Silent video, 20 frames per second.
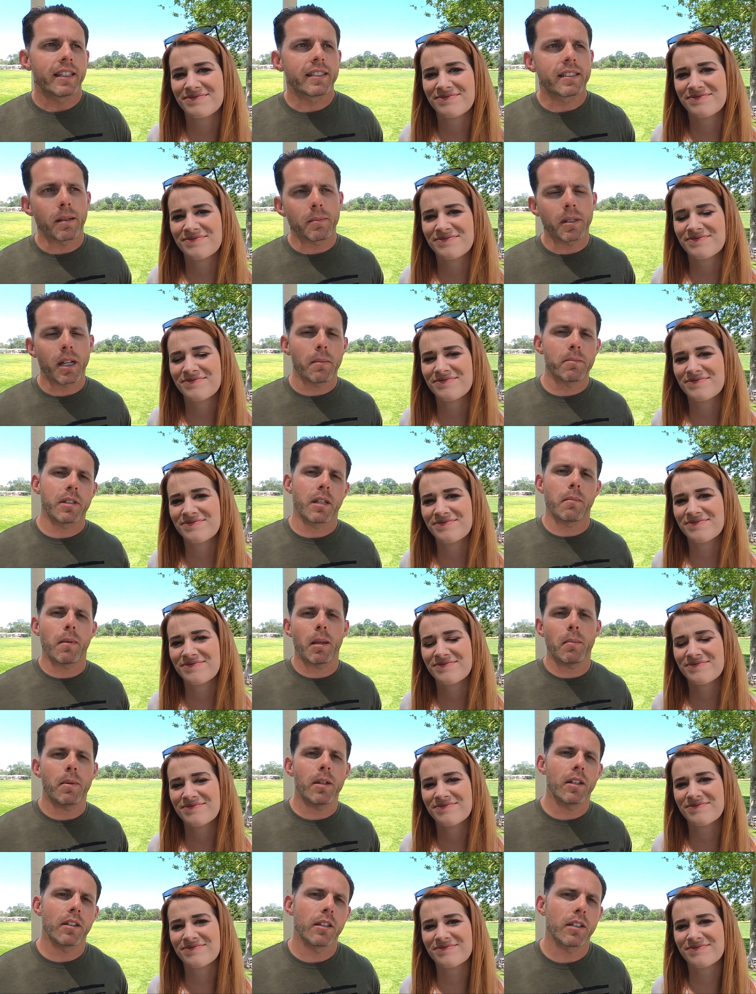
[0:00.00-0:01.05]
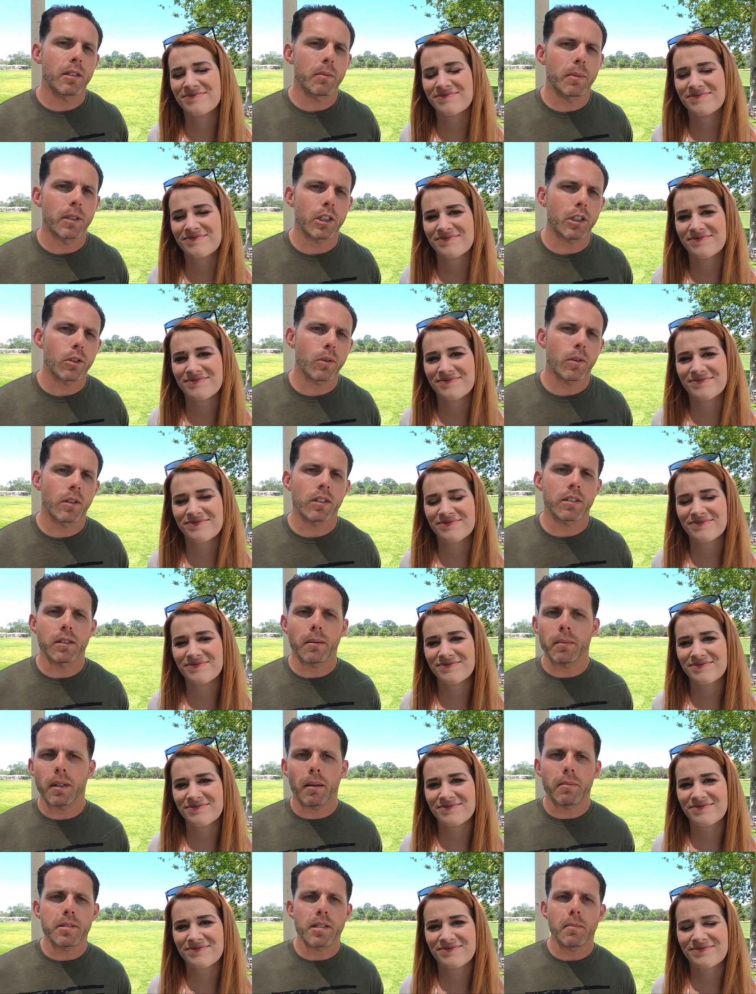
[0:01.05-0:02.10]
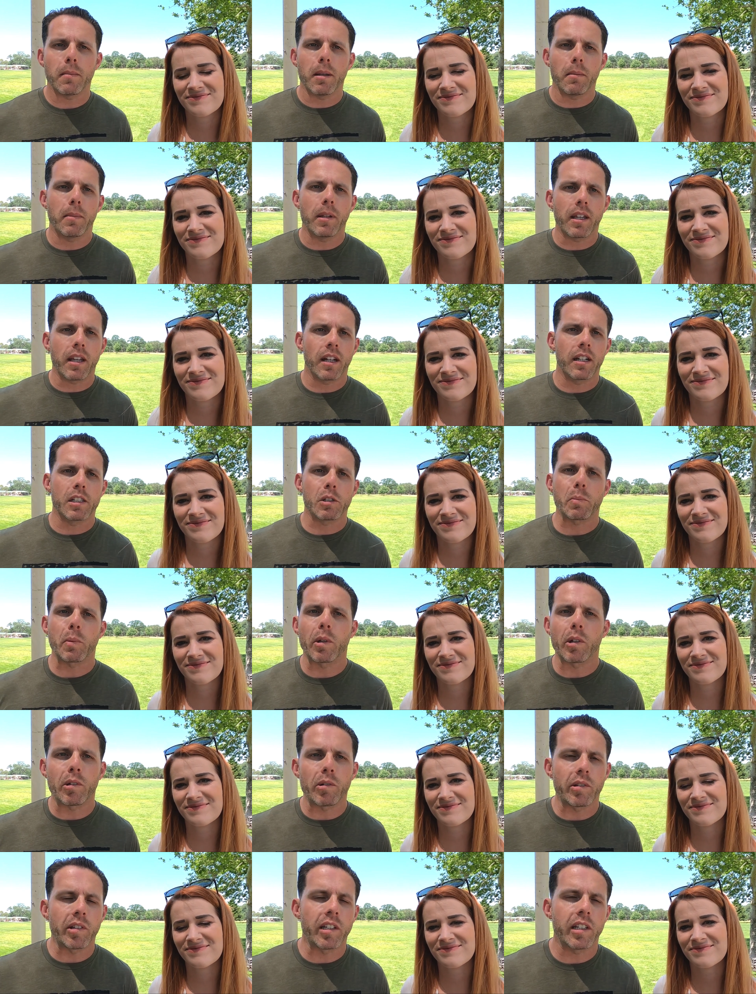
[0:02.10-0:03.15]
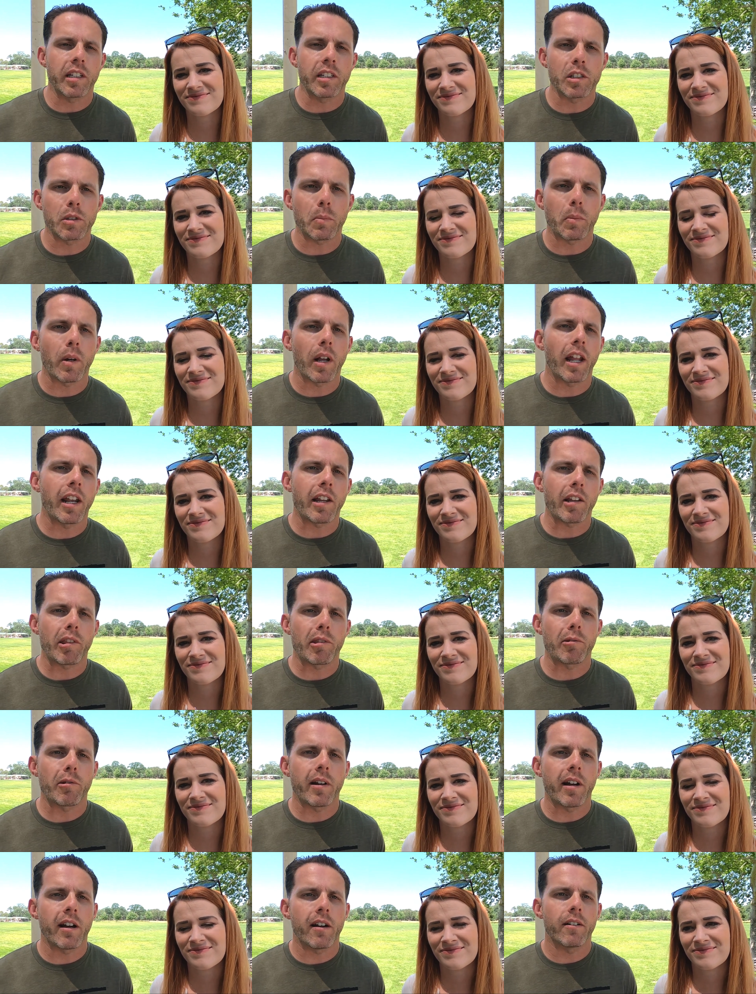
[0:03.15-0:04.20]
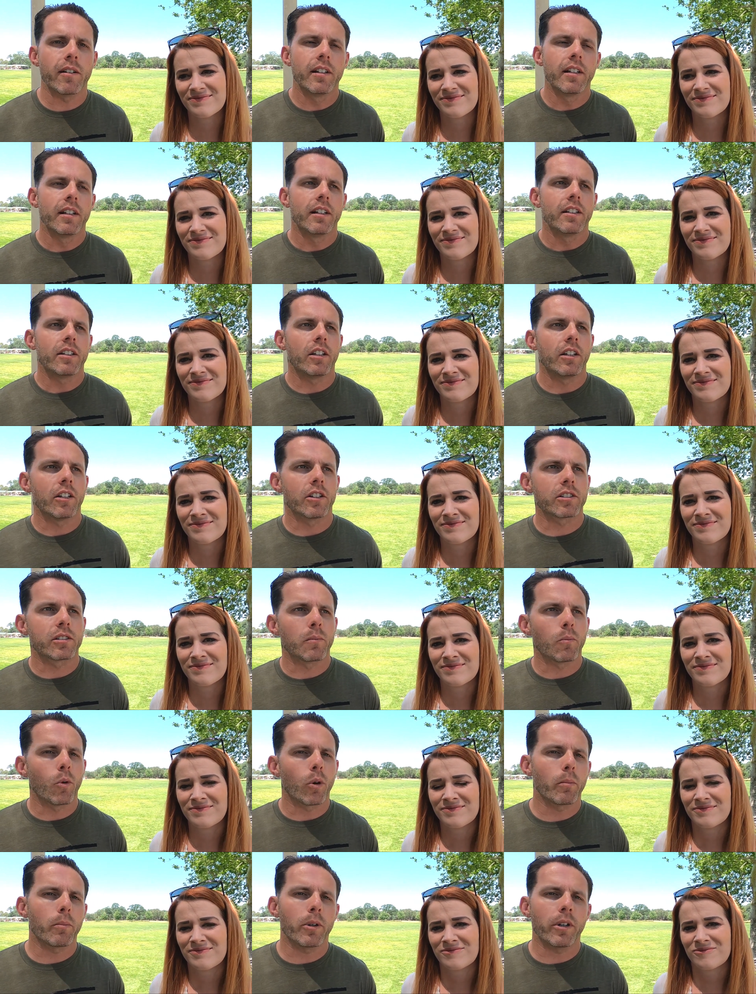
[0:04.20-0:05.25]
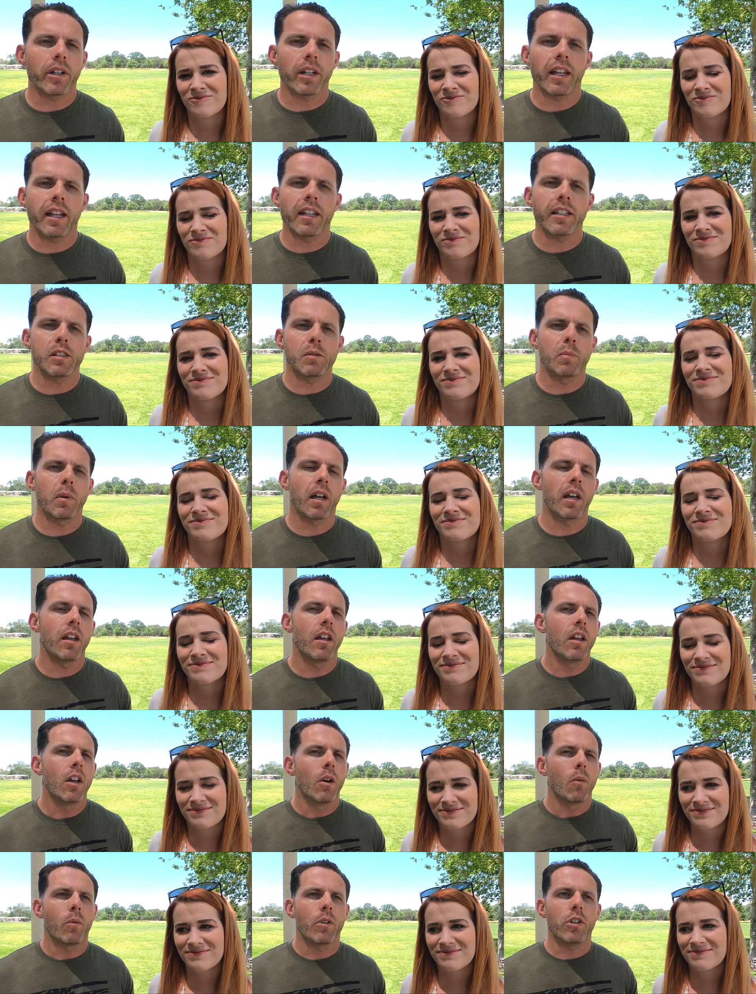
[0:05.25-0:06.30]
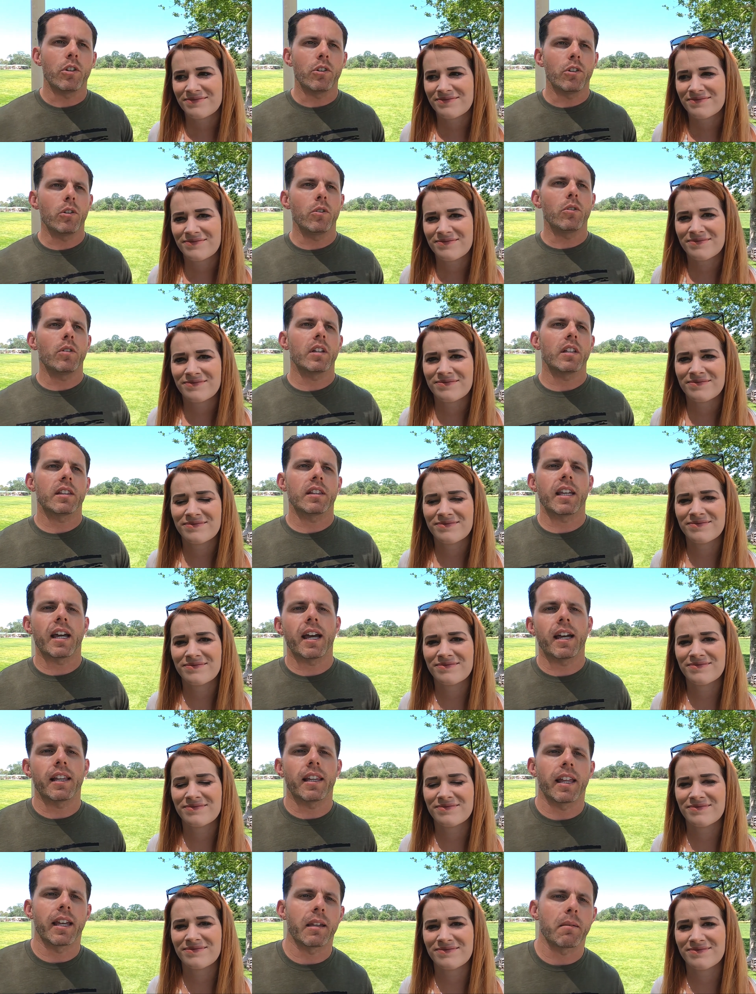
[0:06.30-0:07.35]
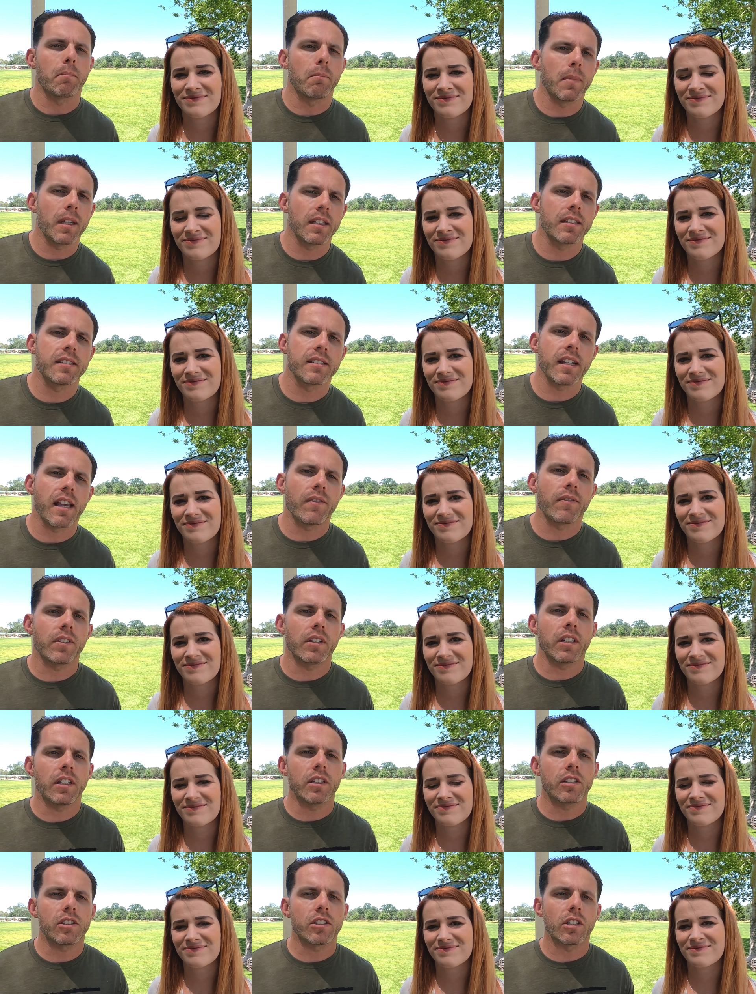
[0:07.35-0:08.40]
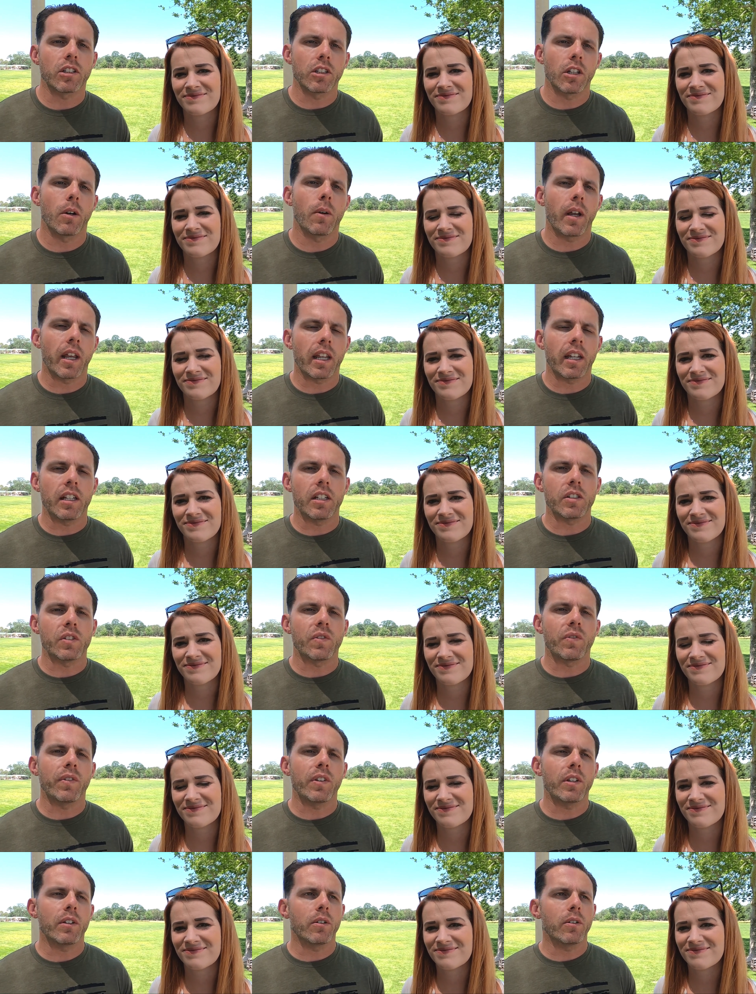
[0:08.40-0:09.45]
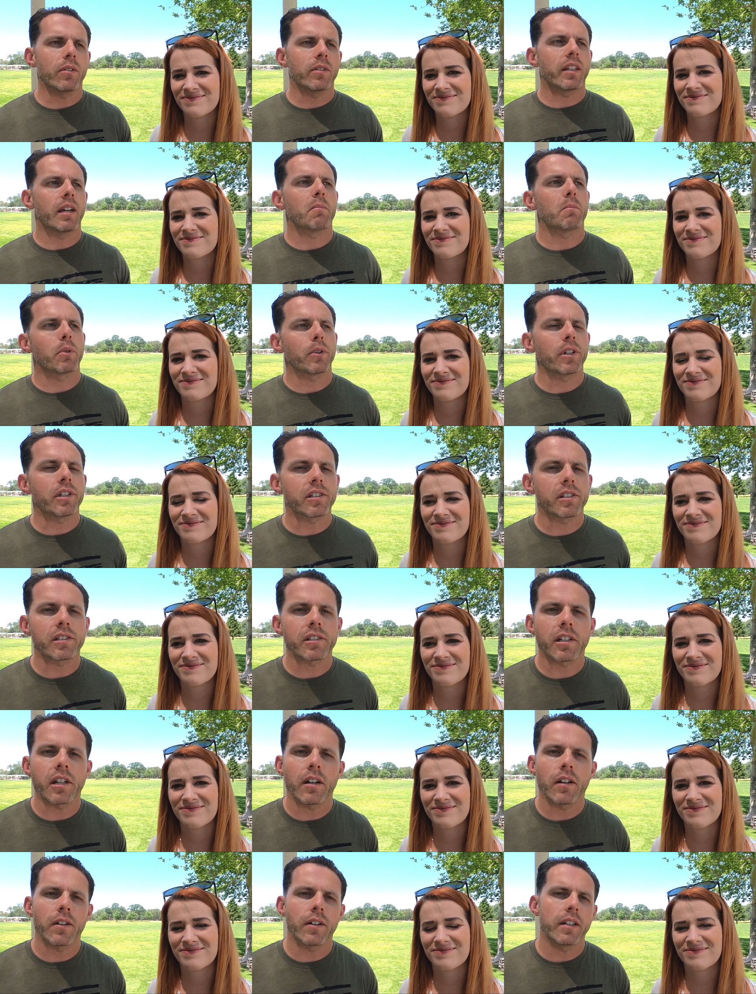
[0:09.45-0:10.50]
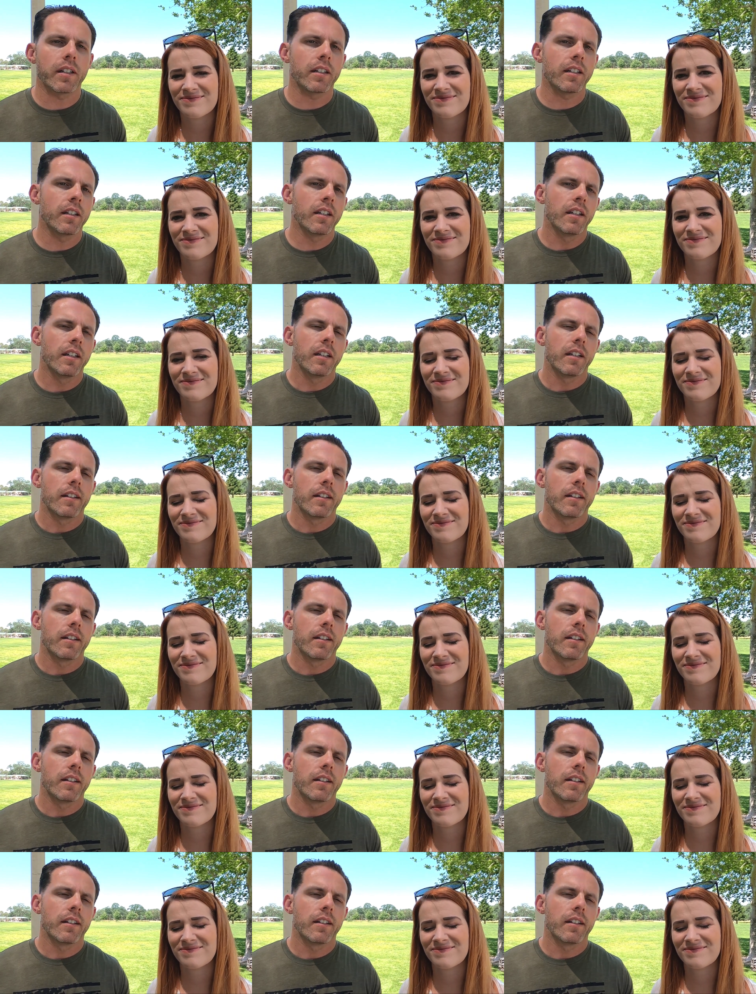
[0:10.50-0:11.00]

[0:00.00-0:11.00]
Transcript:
Speaker 1: Sometimes they may be a little bit short, sometimes they may be kind of sprinkled in and sporadic throughout, you know, some warmer days, but when you do get that like mid seventies to low eighties feel, that breeze is going,